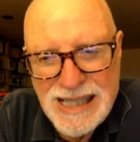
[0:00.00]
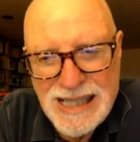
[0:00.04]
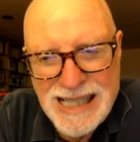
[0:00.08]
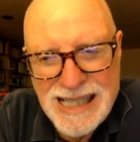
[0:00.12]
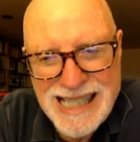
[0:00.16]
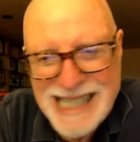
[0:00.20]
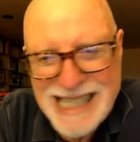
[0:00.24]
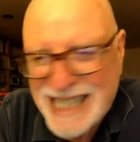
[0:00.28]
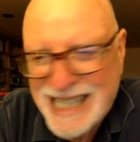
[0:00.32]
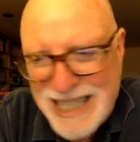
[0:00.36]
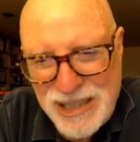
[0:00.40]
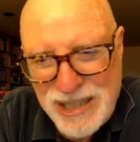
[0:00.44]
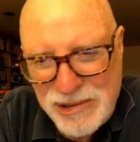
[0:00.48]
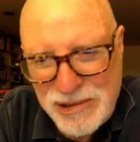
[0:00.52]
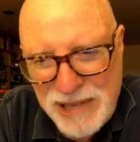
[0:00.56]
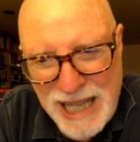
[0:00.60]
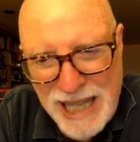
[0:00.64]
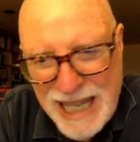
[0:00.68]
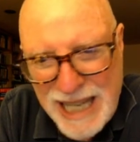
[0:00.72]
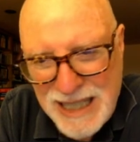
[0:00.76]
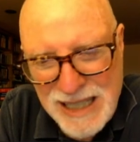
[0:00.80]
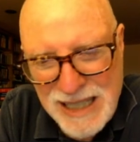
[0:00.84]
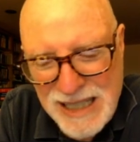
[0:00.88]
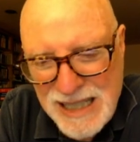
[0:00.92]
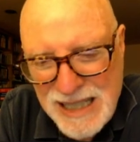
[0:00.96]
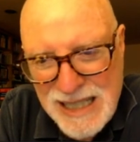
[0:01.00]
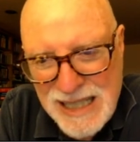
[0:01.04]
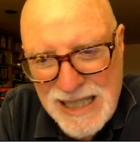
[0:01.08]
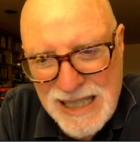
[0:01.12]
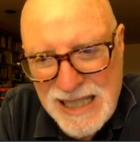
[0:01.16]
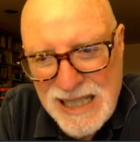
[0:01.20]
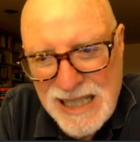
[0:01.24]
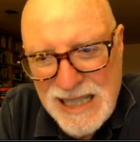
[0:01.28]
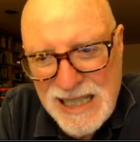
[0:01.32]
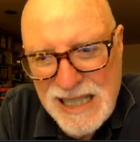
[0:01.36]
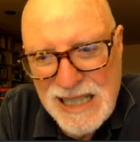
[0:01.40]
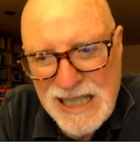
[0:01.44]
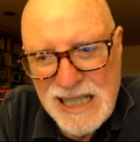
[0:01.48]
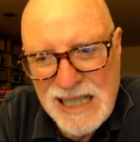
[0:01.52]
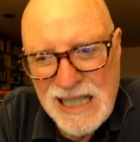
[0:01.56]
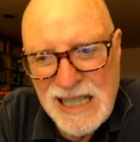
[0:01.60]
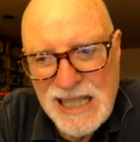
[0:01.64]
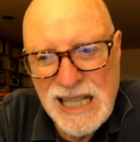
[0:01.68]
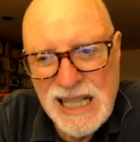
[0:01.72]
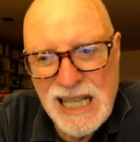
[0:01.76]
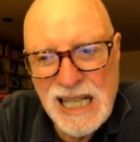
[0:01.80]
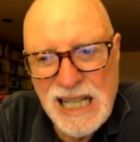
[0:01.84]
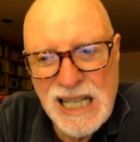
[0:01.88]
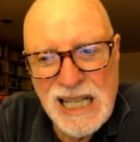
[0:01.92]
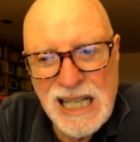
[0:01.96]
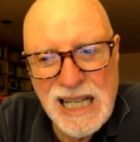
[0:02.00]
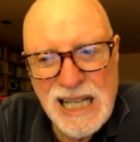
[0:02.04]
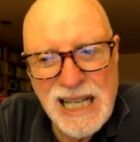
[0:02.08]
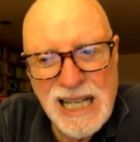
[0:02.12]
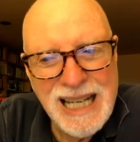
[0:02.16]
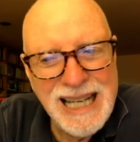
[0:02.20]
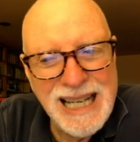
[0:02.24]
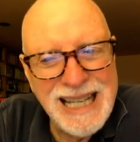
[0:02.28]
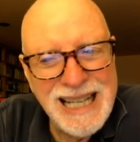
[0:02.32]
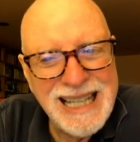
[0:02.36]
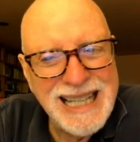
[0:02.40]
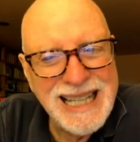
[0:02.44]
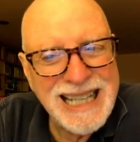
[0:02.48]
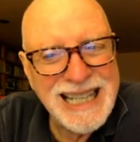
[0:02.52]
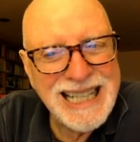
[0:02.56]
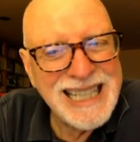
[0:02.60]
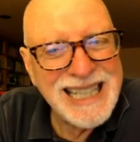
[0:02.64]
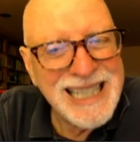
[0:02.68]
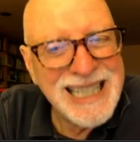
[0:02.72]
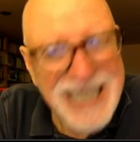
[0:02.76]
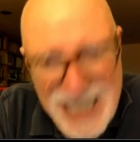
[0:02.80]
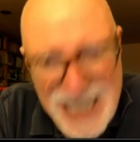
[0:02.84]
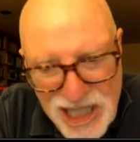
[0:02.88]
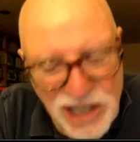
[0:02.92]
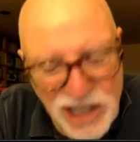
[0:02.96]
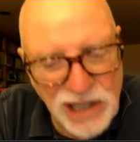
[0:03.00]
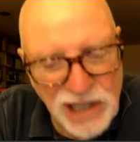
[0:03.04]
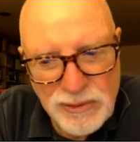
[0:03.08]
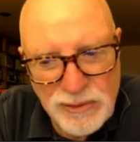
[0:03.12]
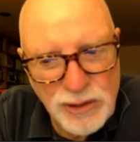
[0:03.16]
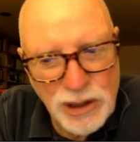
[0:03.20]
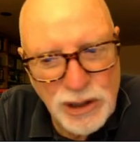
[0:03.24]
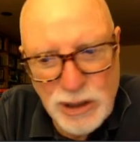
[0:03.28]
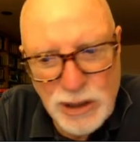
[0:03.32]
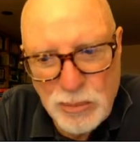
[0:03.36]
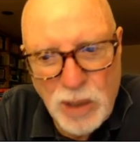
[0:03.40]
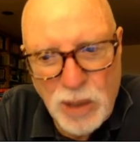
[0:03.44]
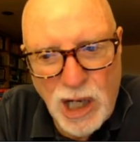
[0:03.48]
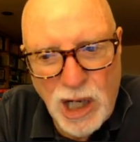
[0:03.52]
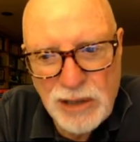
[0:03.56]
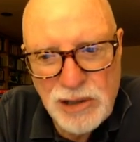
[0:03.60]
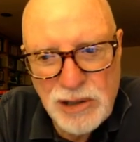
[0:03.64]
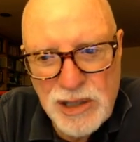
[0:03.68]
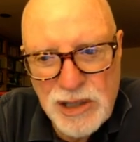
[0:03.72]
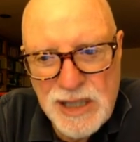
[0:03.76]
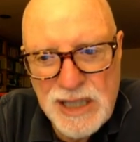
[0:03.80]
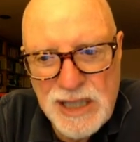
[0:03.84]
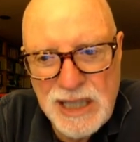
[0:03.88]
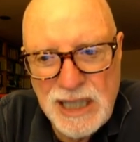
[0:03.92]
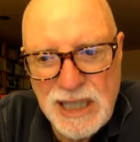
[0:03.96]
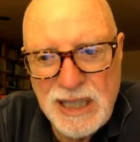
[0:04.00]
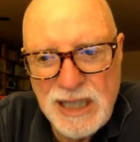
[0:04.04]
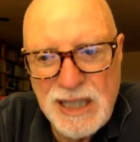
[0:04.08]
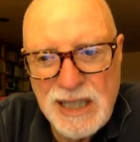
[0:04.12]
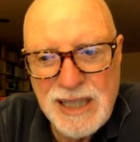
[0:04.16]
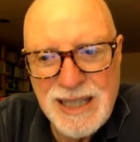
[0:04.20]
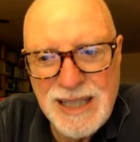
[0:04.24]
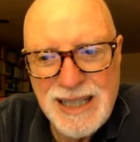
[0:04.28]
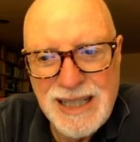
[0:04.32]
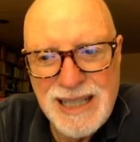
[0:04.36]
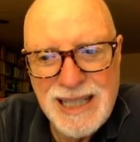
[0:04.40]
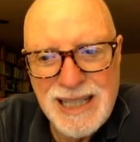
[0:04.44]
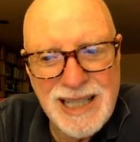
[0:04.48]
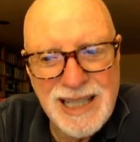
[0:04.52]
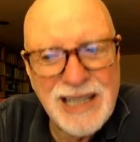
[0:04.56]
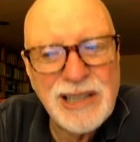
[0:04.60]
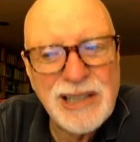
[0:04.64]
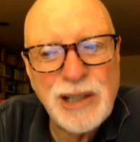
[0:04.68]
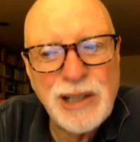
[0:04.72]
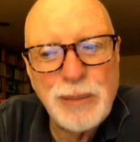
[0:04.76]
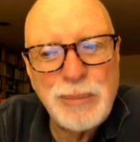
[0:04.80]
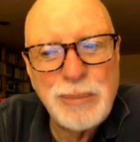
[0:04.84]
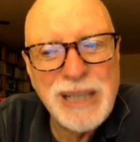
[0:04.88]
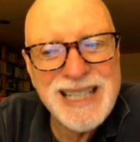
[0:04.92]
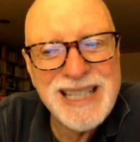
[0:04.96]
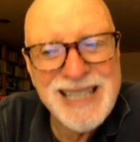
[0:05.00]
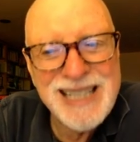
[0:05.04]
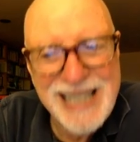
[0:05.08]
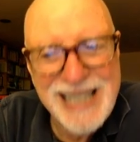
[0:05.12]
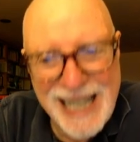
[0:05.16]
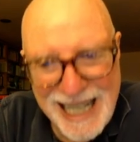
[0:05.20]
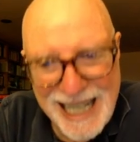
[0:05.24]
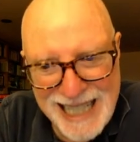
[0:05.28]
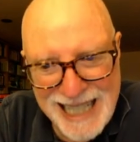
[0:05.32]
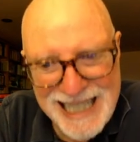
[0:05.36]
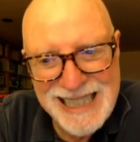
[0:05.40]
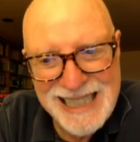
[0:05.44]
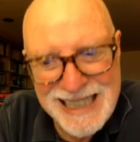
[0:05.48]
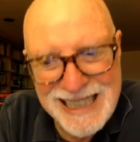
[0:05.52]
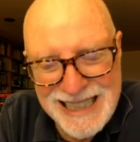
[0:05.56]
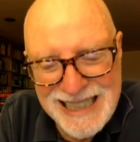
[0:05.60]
Can't do that. The condition for democracy is that there be a state.